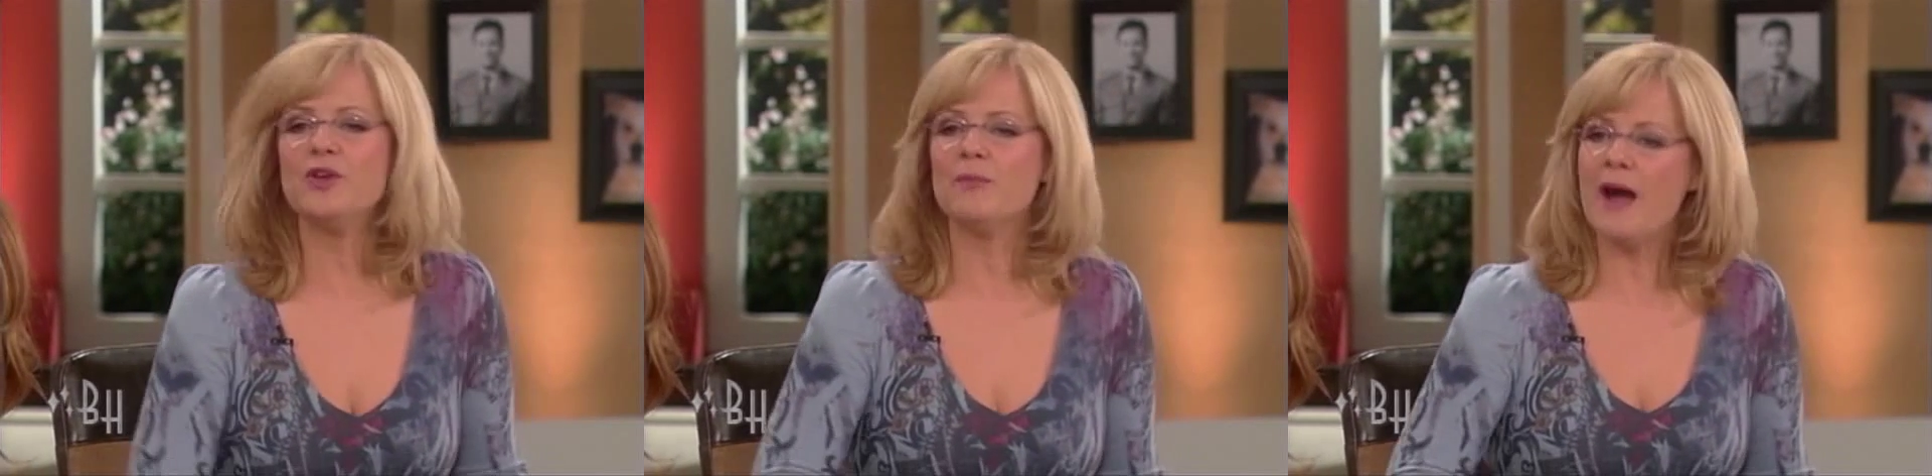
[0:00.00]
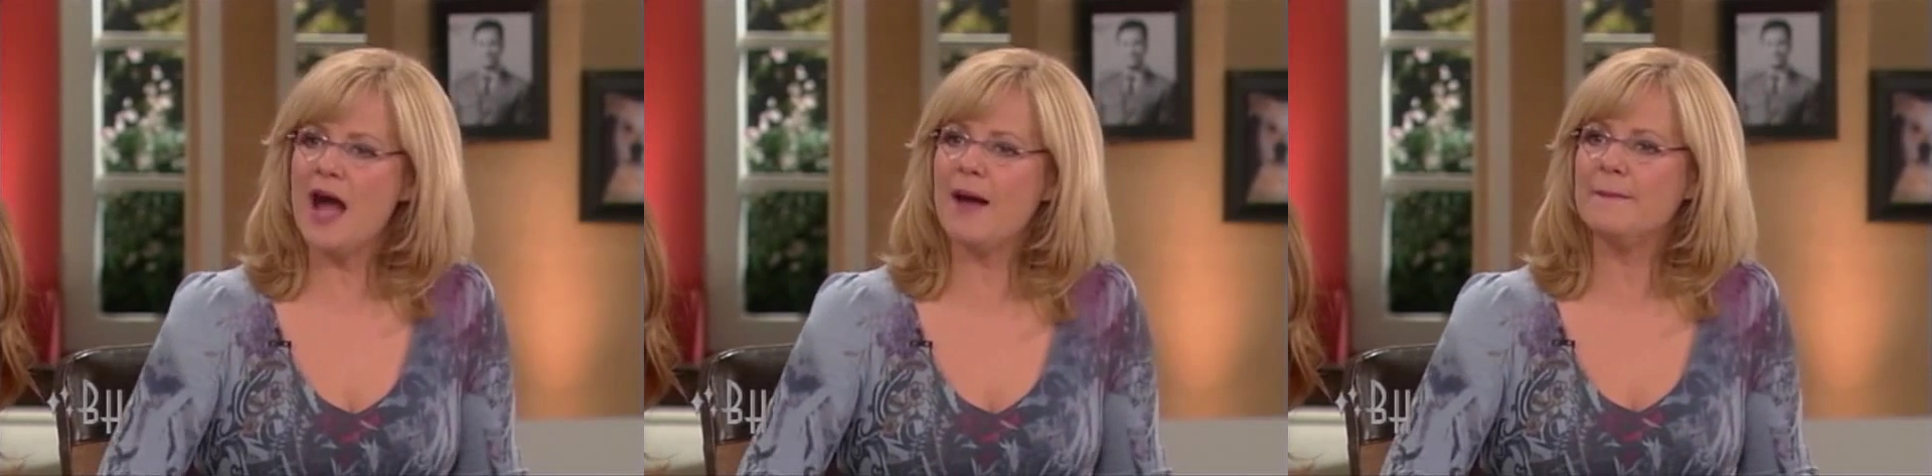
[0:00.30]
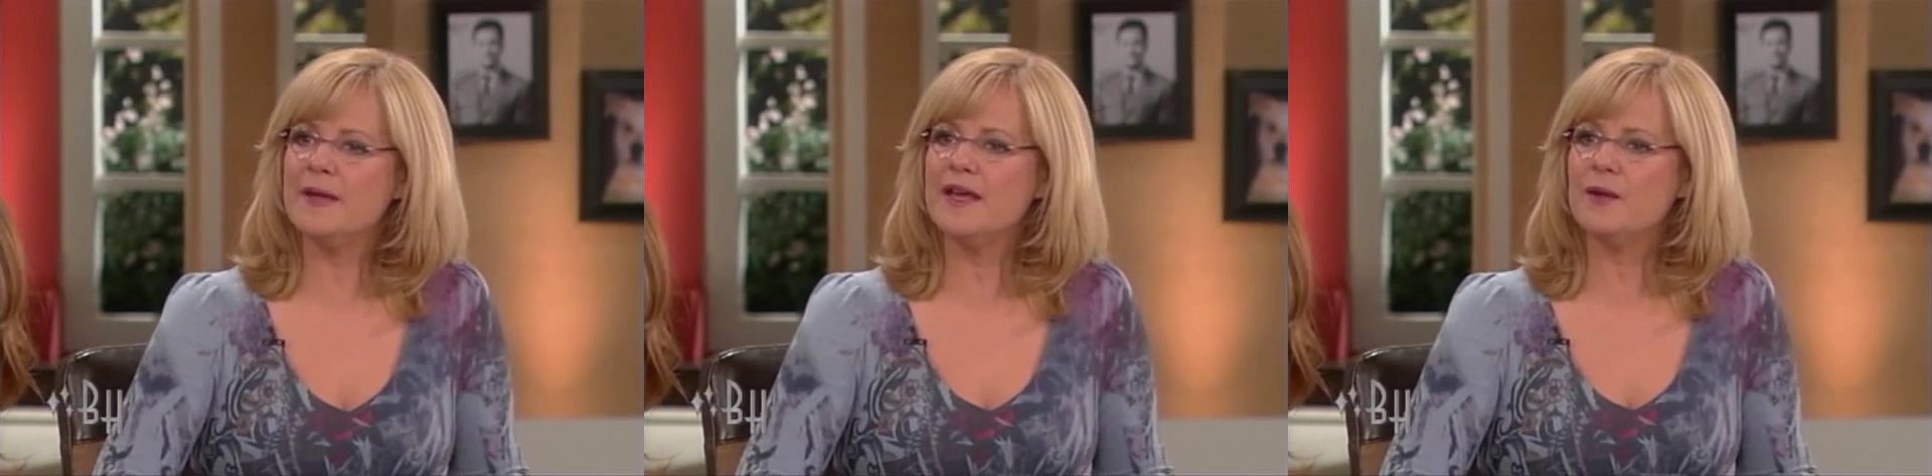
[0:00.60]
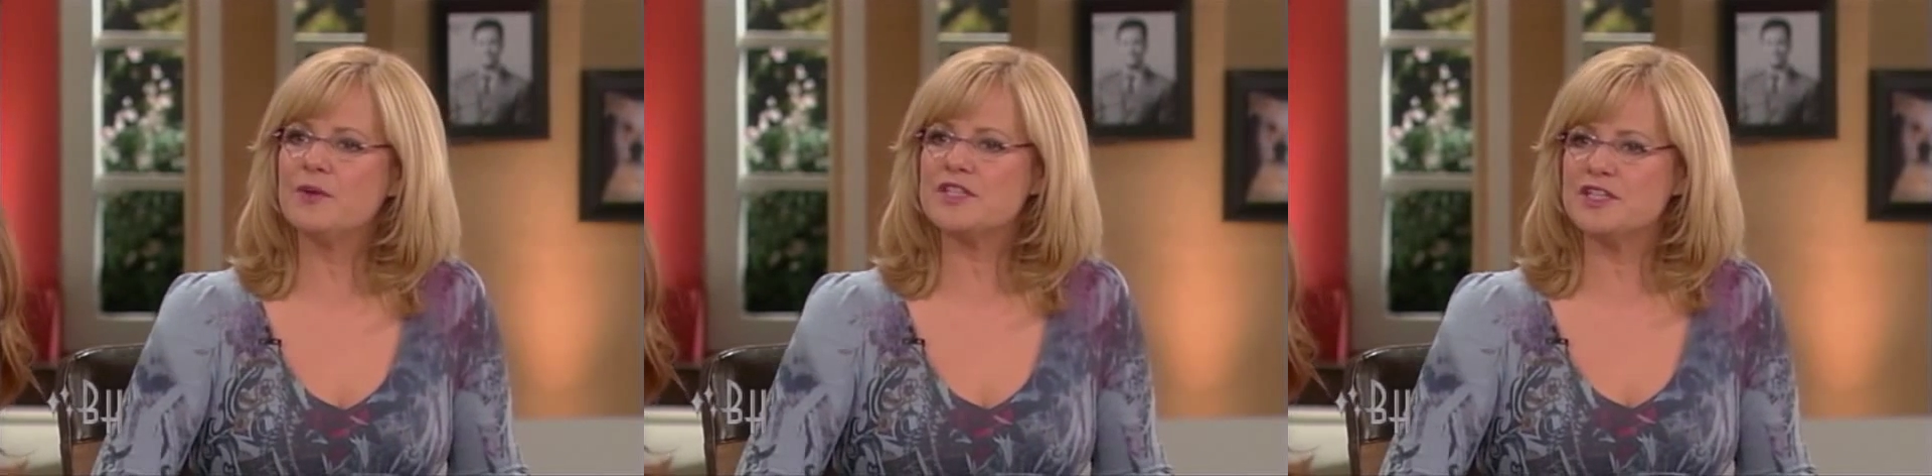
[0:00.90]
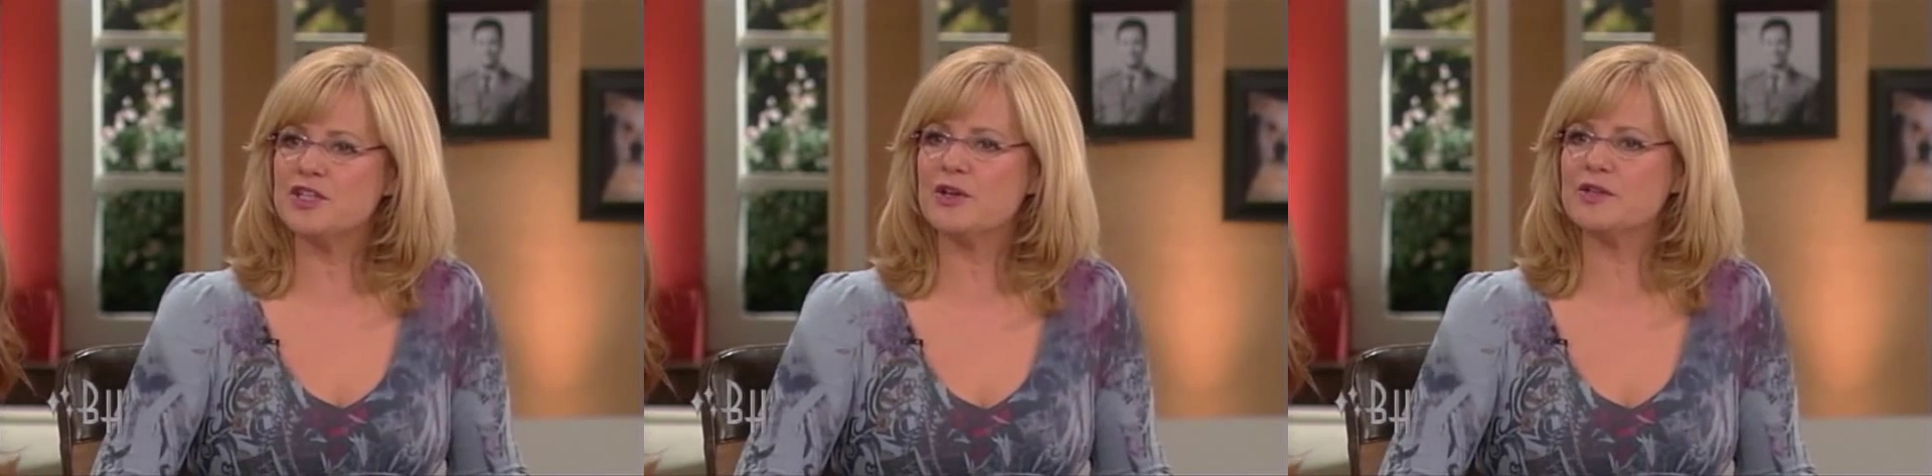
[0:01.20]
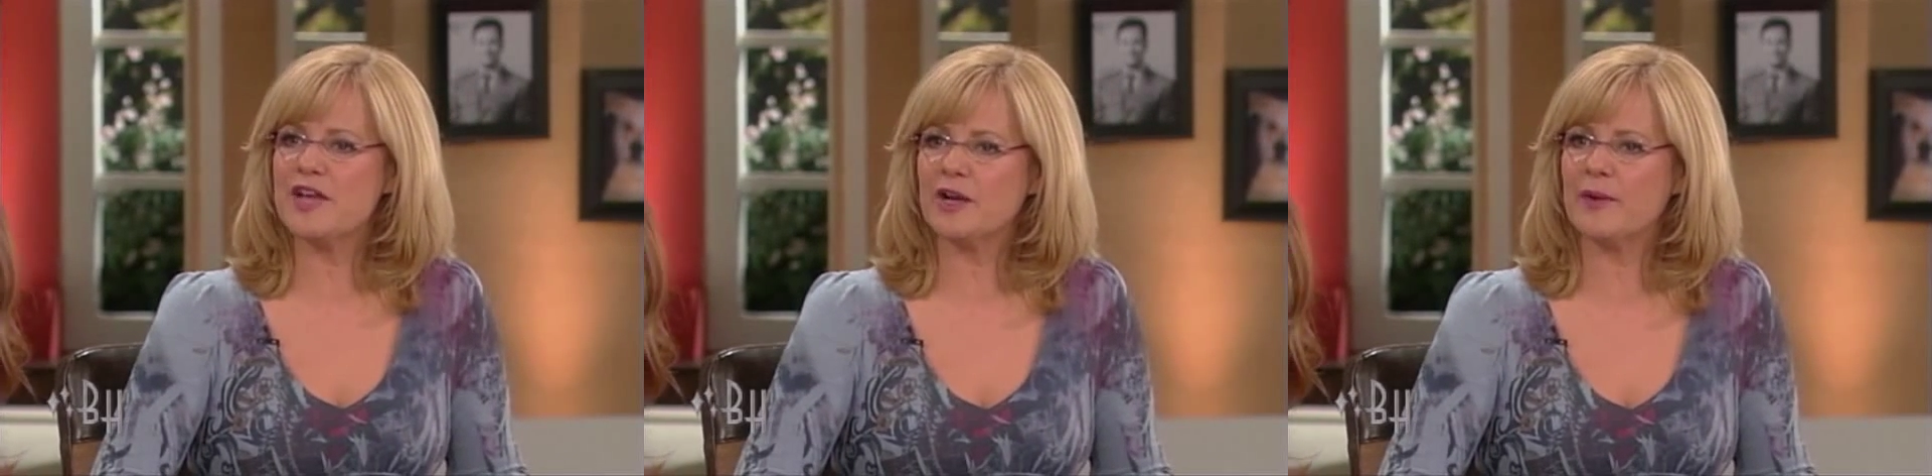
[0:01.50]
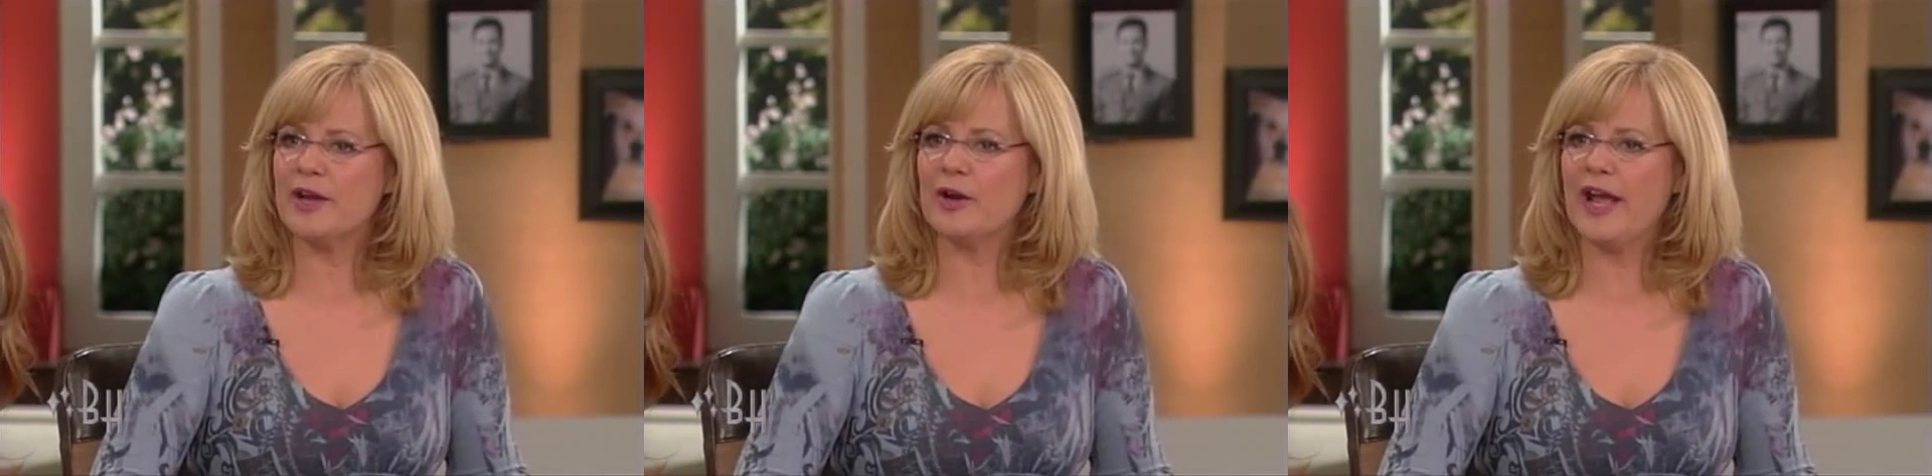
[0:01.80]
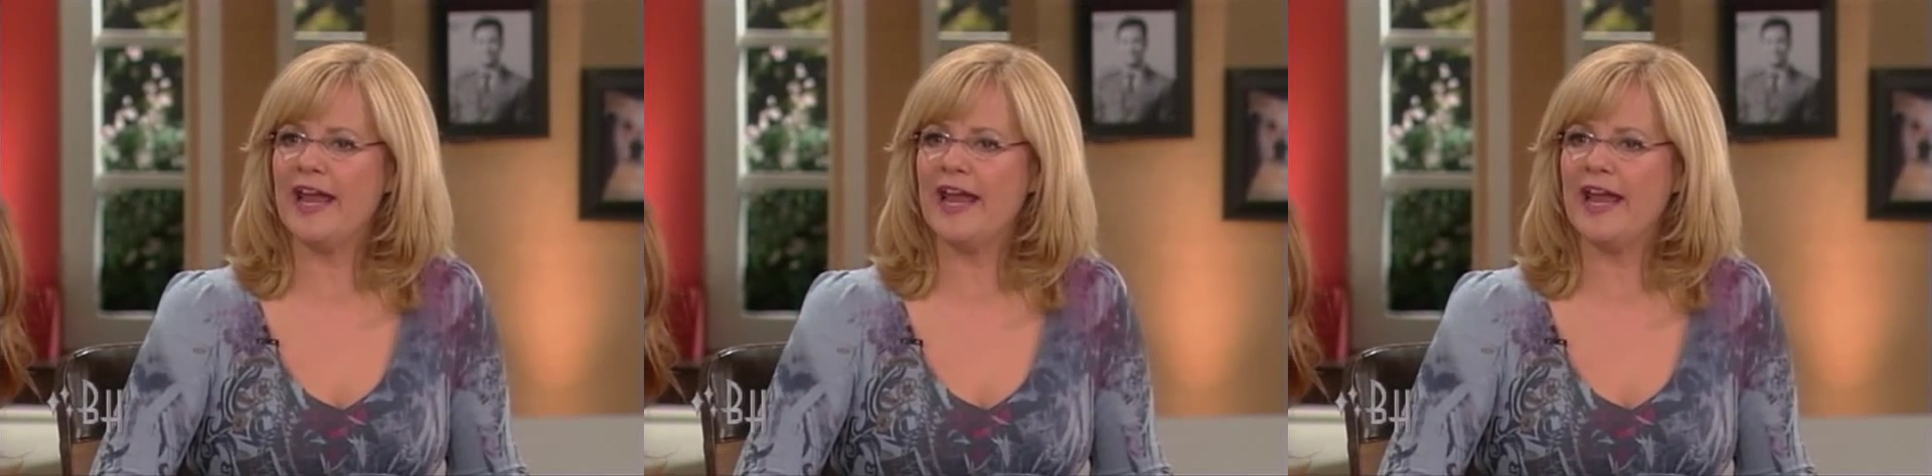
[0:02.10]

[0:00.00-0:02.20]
your mom was an interior decorator,